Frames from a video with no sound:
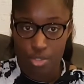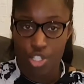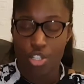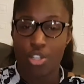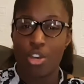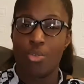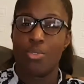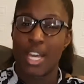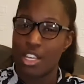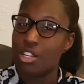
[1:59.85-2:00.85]
So you know
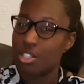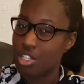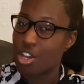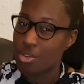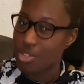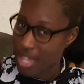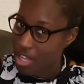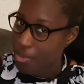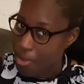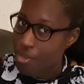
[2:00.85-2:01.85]
that that
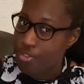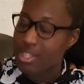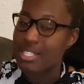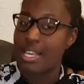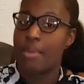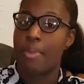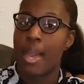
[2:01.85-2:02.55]
you're both on the same